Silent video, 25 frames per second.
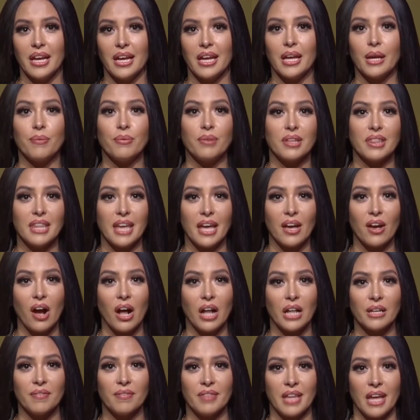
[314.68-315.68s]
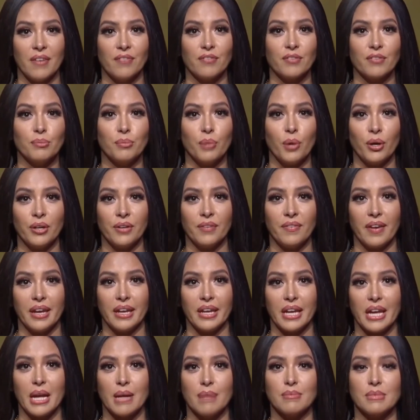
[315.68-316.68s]
He would thank all of them who
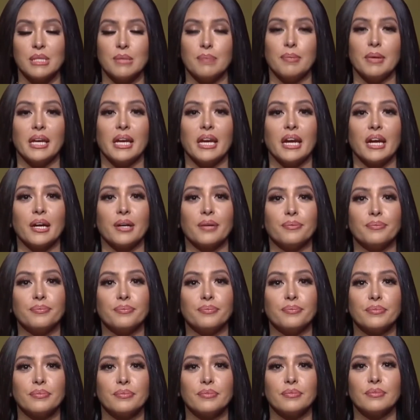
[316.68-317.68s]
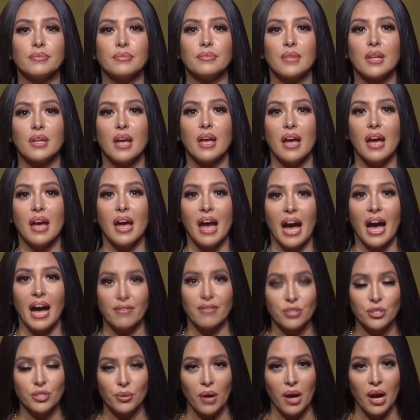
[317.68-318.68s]
motivated him to be here.
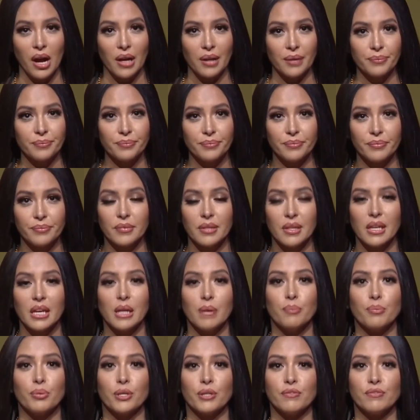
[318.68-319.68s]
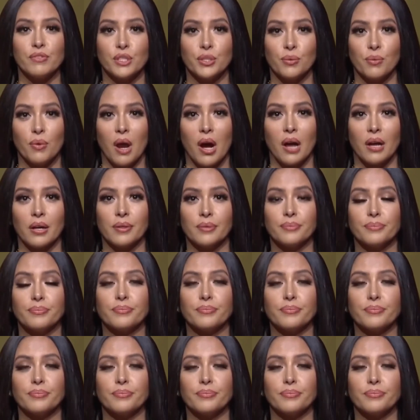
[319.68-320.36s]
After all, he proved you wrong.